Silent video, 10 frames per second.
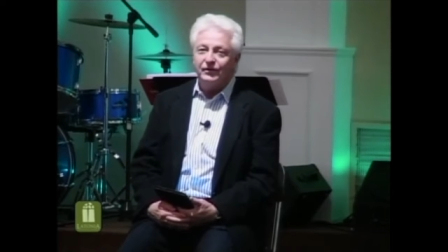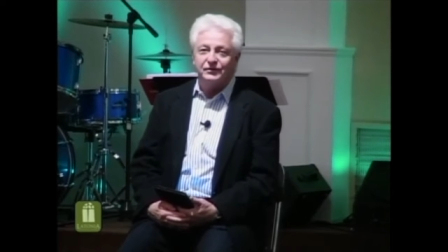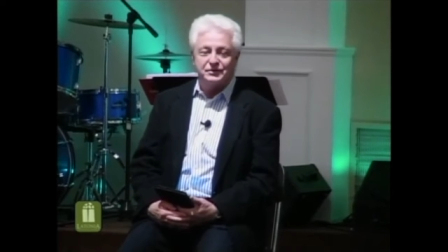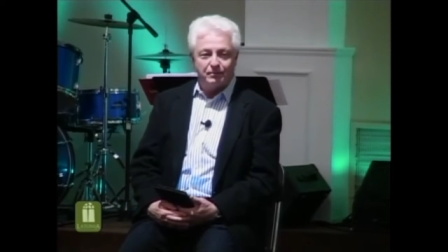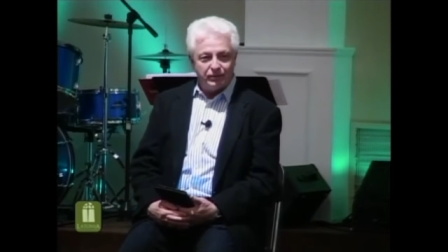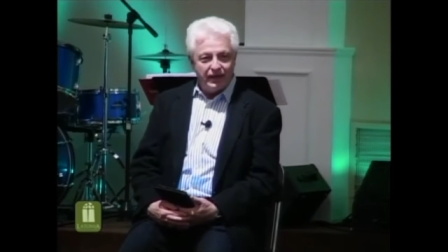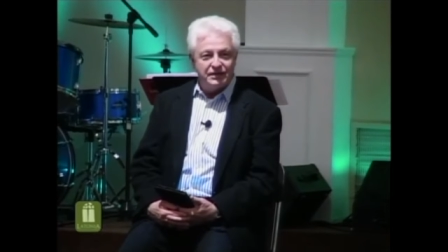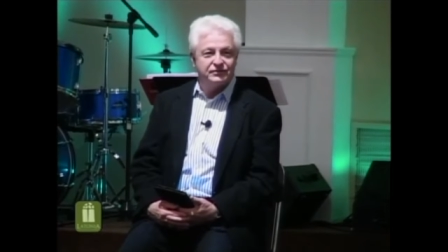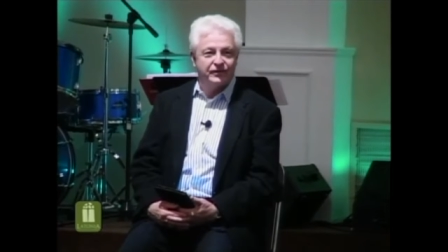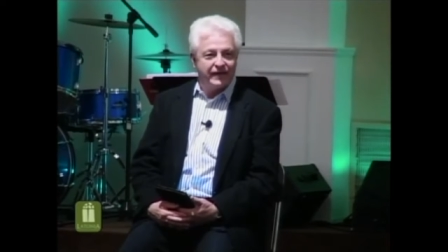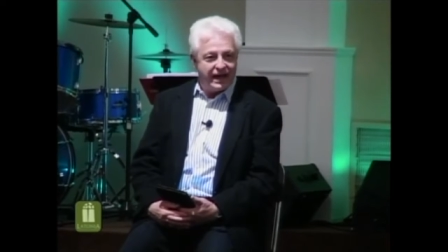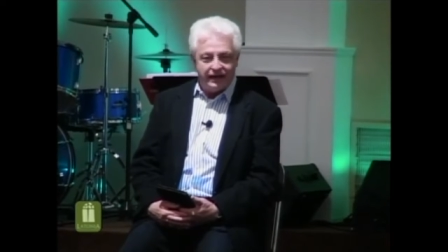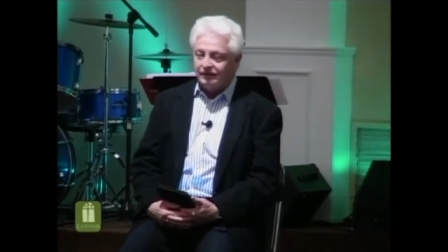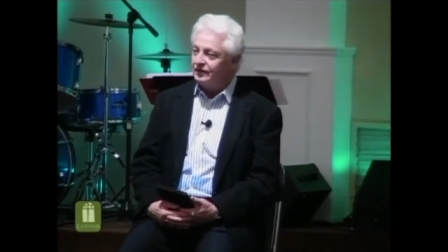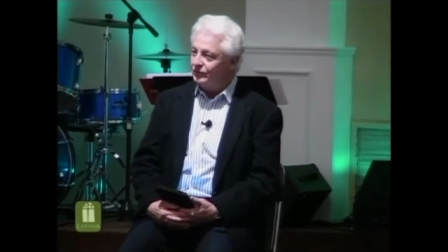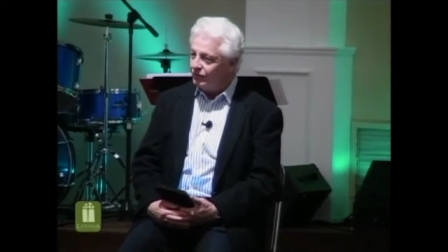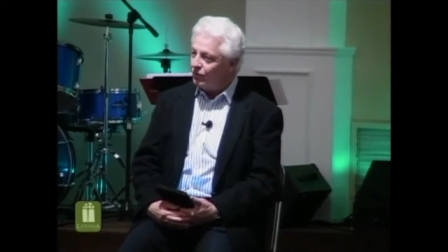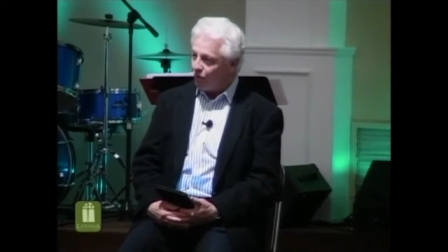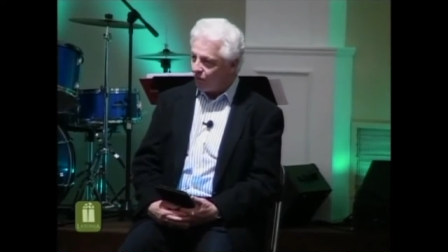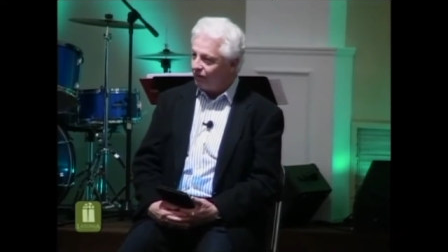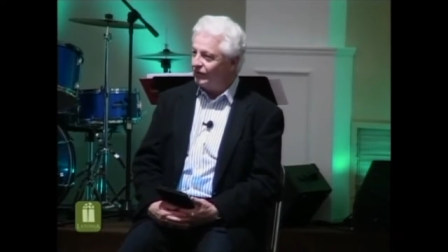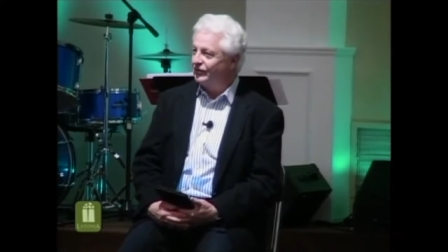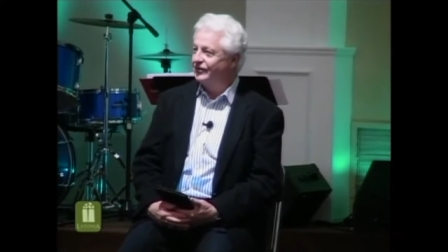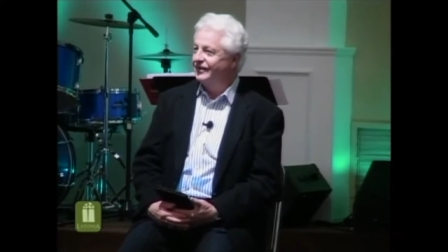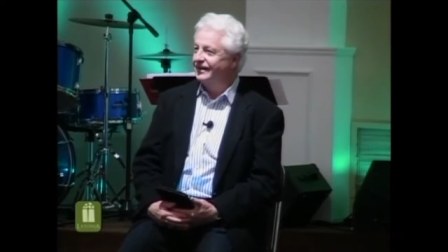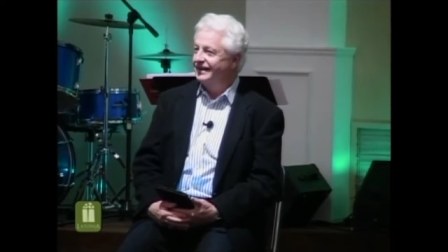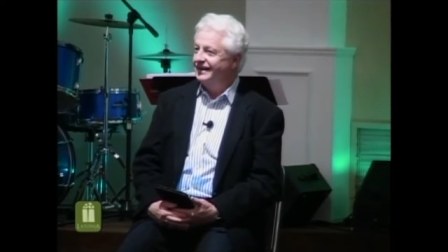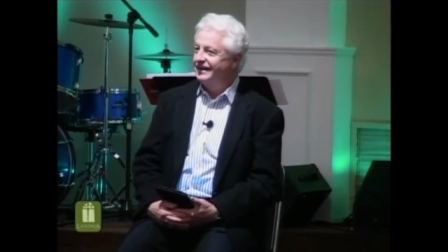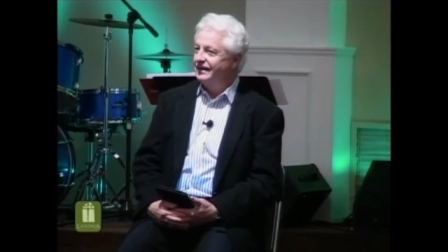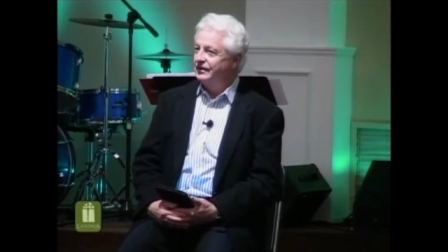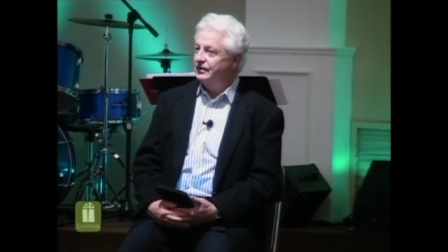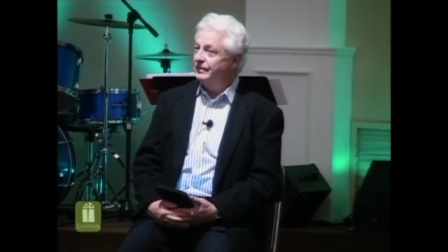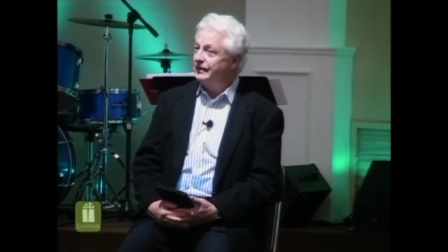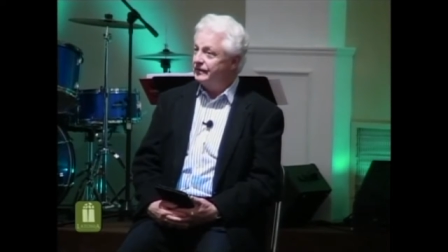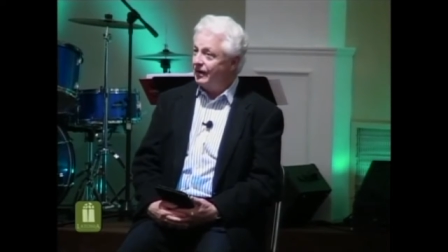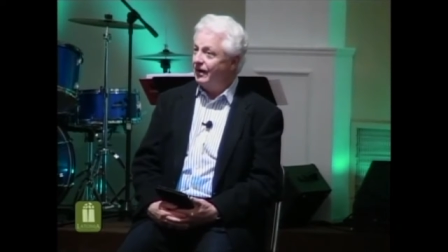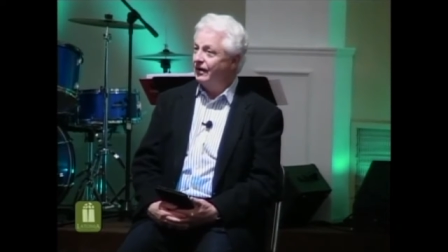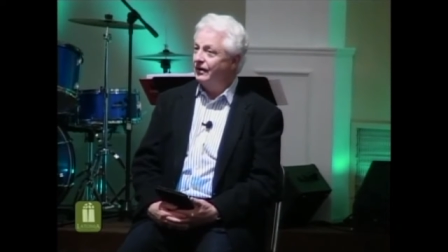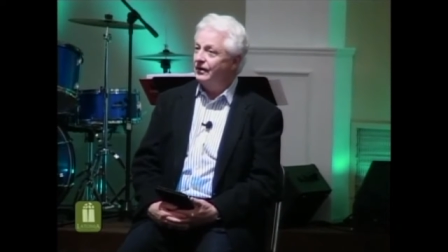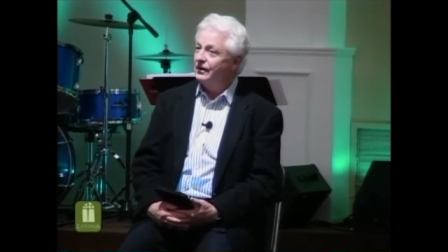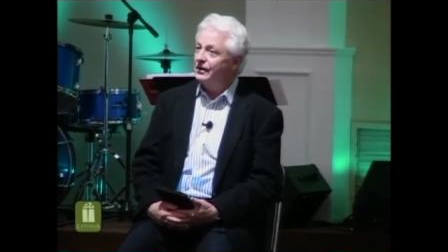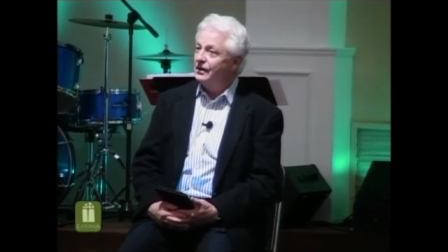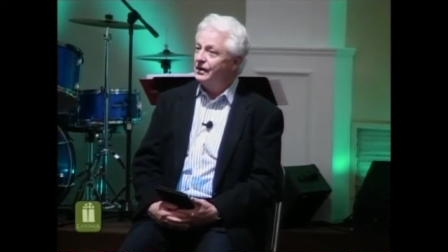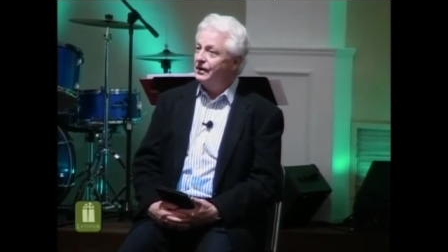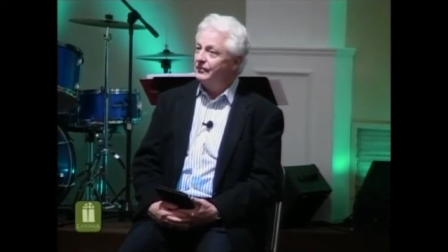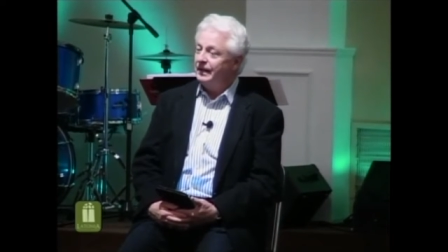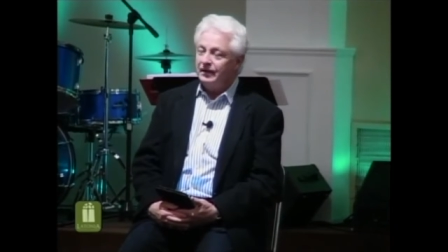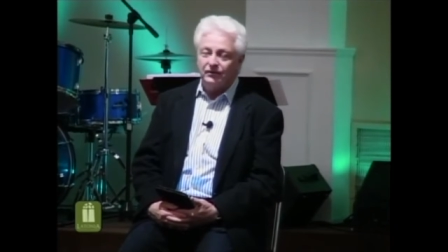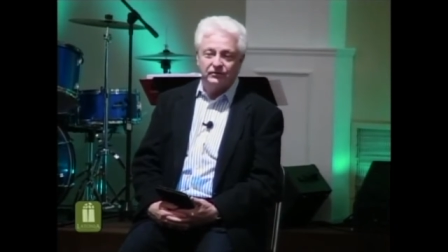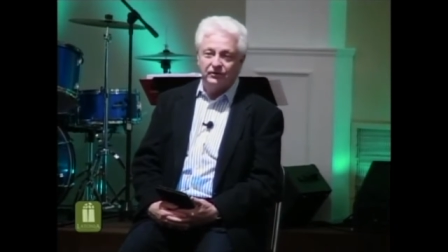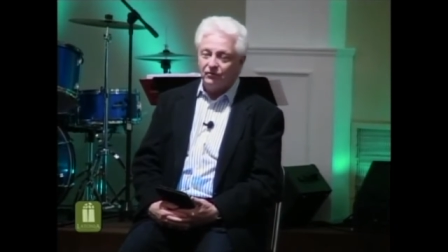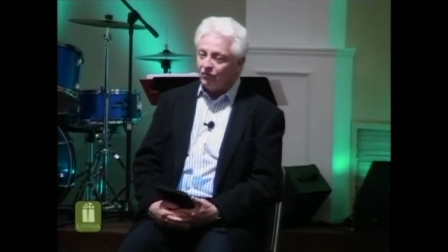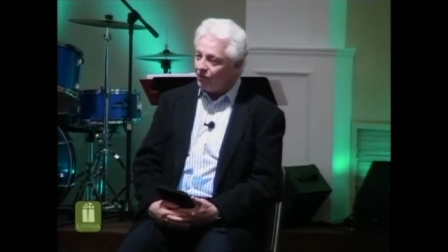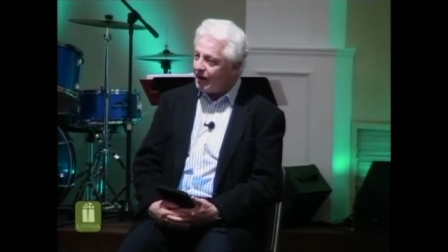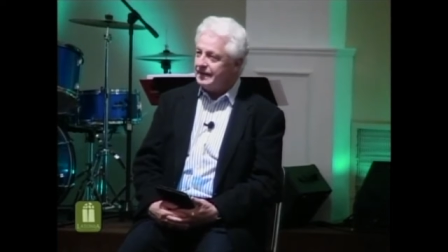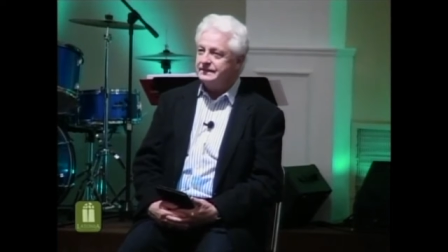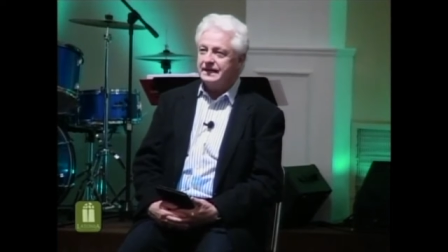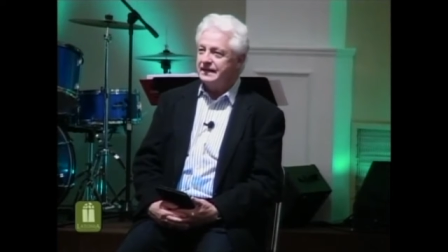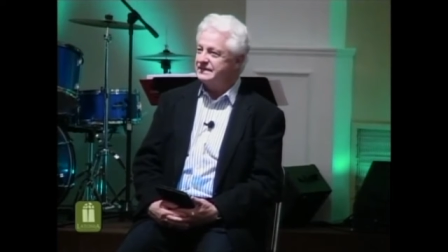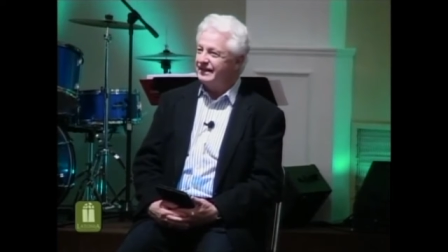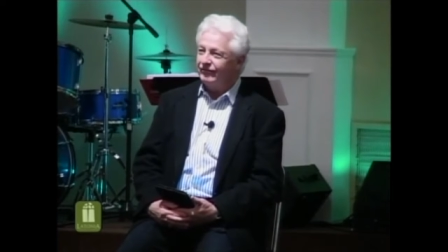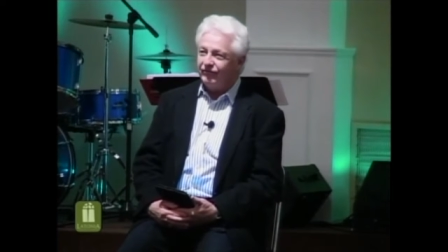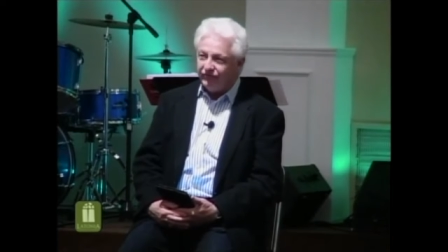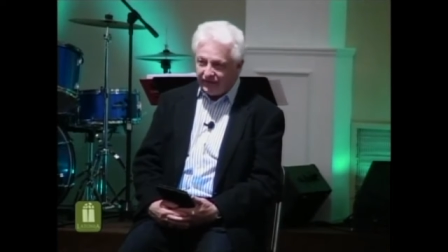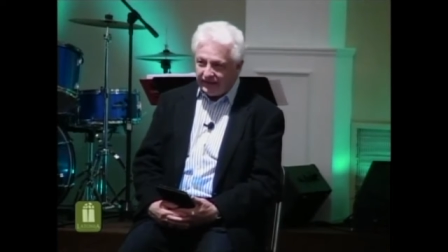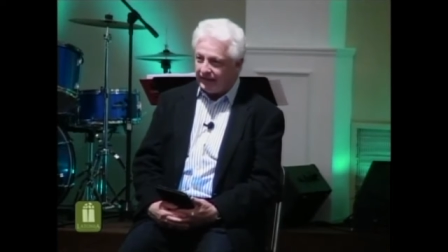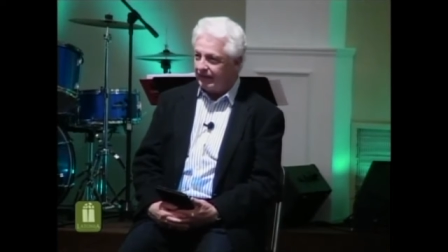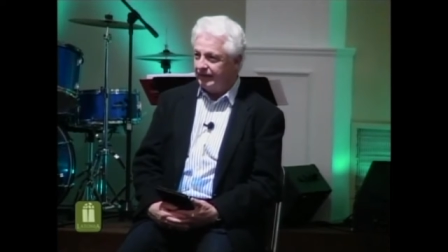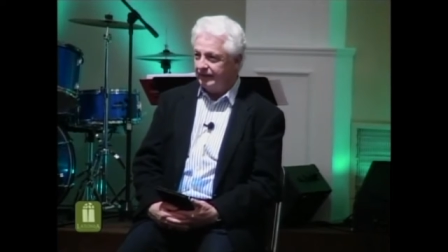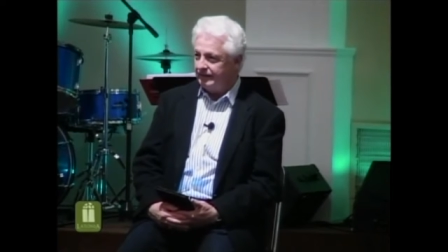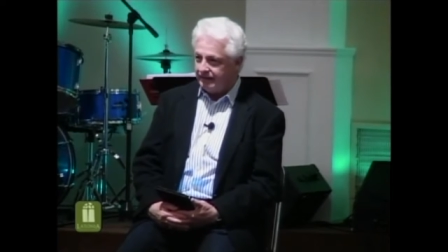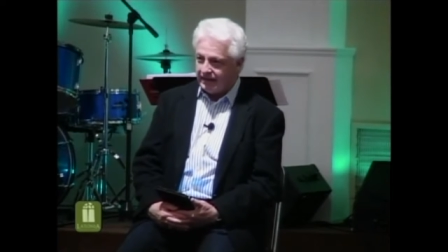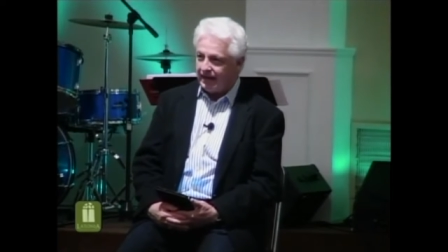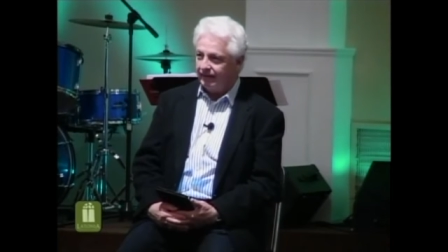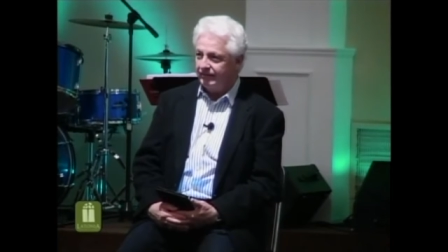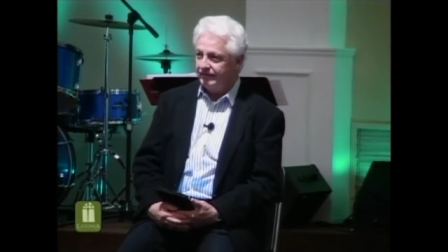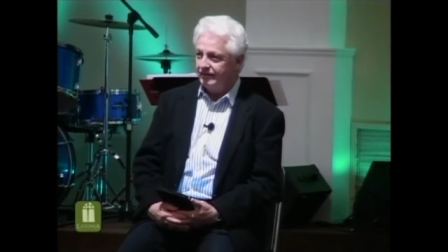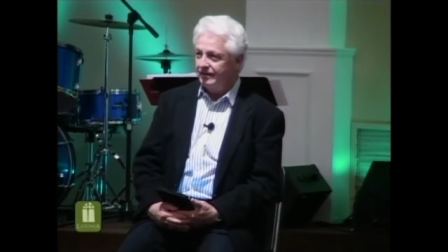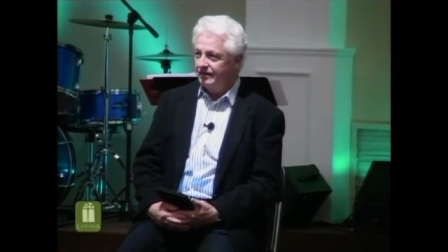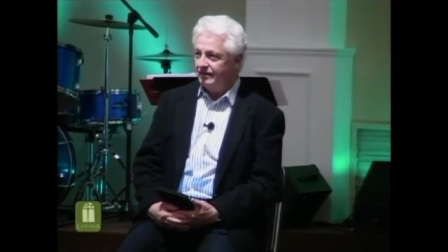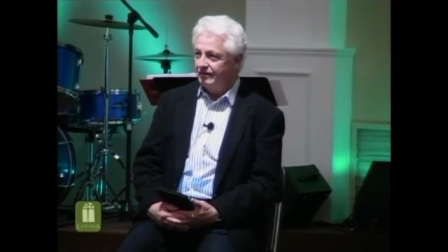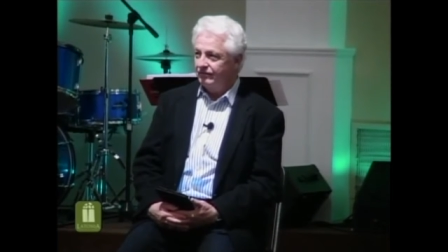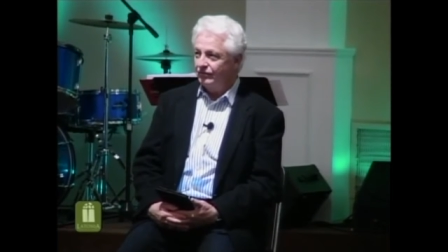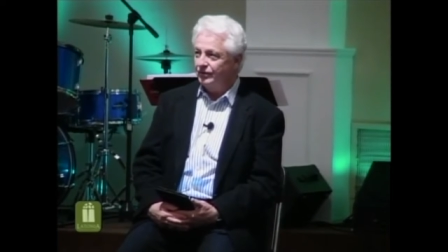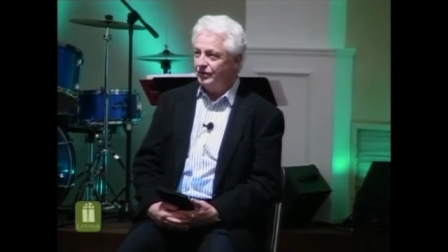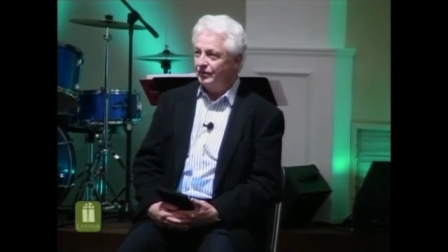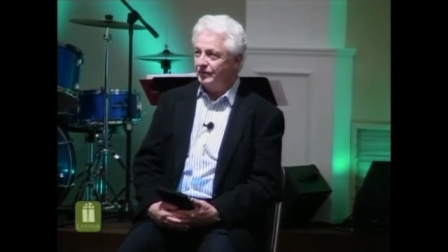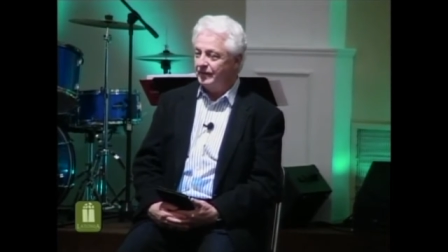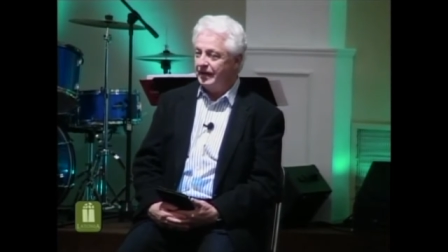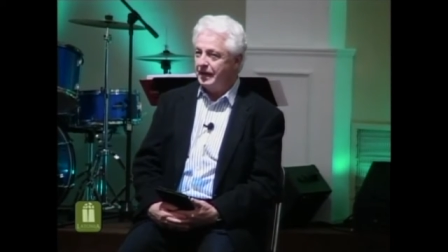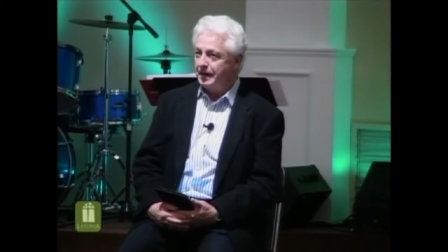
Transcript: there's a place for the Hallelujah chorus to be sung because Christ has defeated death for you and me.